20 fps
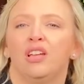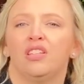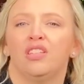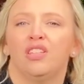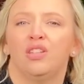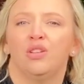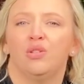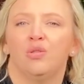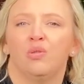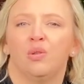
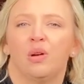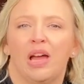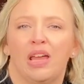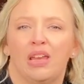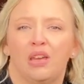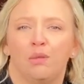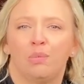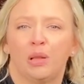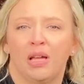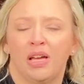to
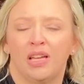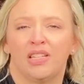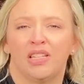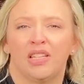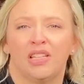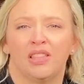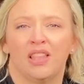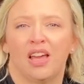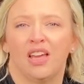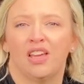any
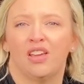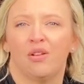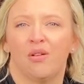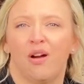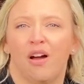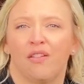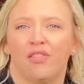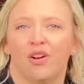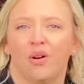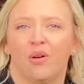planting that you
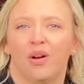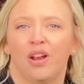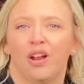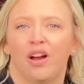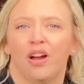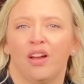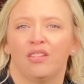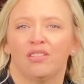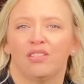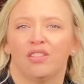have going
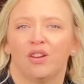on.